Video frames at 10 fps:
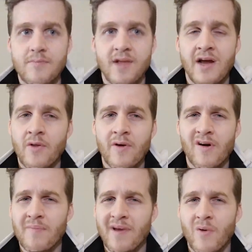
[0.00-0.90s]
I know there
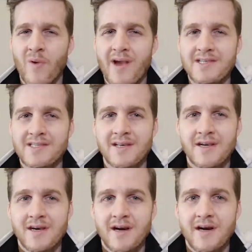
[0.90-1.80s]
are better ways
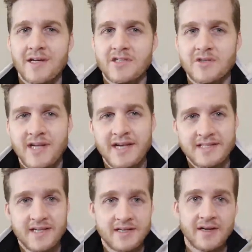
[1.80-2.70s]
to
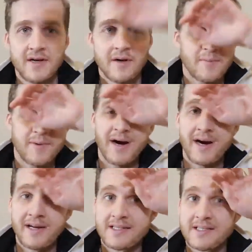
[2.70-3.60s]
test it,
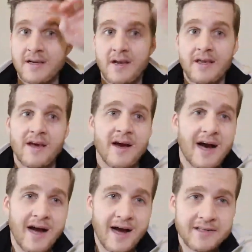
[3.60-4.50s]
but
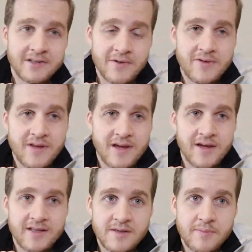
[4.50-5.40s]
yeah, I don't think
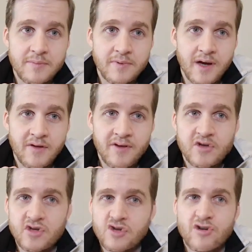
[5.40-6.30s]
you
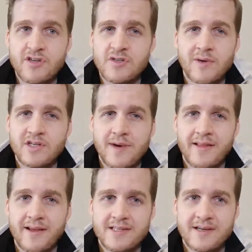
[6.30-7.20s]
should stress too much about
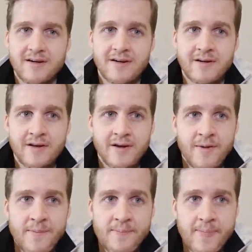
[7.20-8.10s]
that, Sarah.
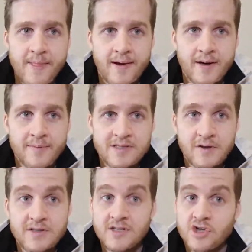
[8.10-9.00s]
As
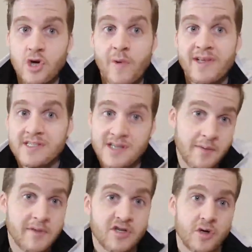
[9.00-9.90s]
long as it's showing
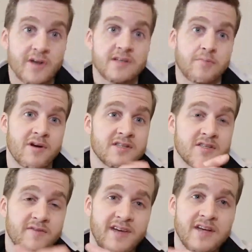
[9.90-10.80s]
some
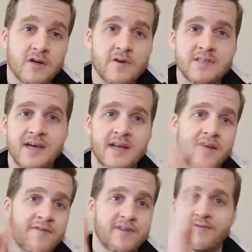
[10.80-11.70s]
presence of ketones, and
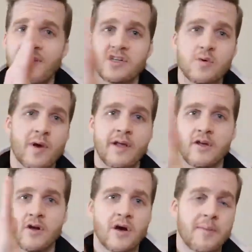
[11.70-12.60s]
if it's
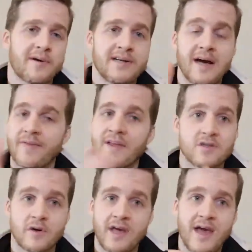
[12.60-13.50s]
fluctuating, up and down,
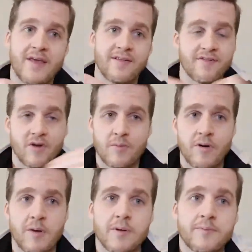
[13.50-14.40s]
that's okay. That's not a
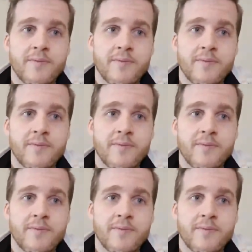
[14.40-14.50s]
problem.